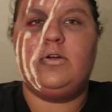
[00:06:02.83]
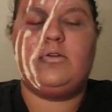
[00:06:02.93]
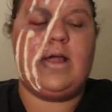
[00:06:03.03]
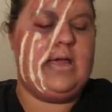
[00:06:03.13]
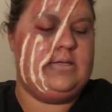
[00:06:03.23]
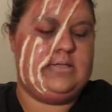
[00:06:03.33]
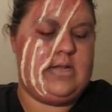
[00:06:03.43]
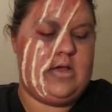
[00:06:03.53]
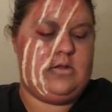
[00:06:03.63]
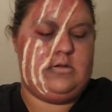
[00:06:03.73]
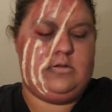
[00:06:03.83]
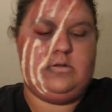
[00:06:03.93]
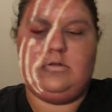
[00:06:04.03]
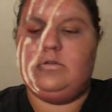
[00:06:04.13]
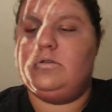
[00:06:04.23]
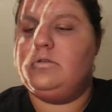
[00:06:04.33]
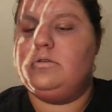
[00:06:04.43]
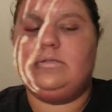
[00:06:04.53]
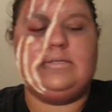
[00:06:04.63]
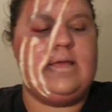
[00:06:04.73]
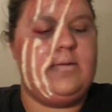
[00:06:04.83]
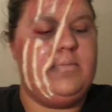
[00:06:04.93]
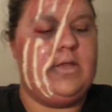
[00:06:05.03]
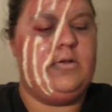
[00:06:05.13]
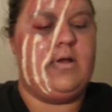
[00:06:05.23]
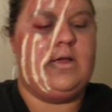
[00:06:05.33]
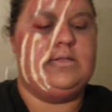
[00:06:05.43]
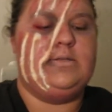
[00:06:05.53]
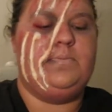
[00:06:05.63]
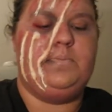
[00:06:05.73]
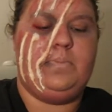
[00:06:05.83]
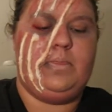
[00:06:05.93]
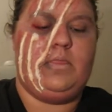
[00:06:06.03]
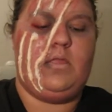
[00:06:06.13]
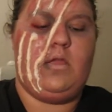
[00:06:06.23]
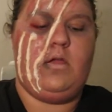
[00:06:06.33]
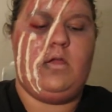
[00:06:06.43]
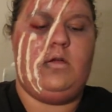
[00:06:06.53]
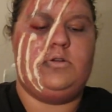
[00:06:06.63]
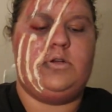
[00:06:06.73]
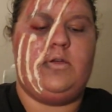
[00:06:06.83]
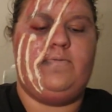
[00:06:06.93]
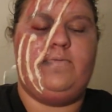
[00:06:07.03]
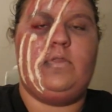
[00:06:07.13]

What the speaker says: gray. It's not a mid gray. I'll show you.